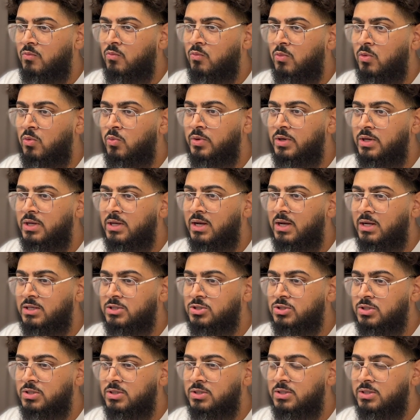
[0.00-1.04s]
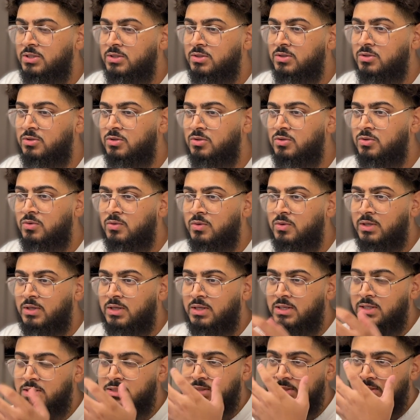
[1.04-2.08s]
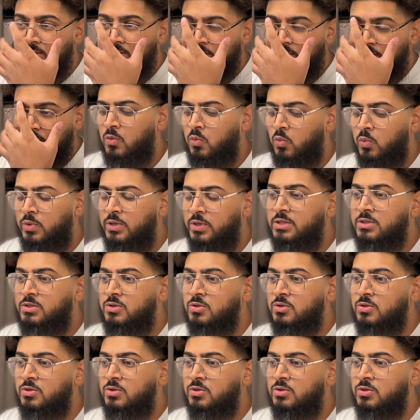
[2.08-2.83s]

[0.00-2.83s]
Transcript: what we actually need to do is we need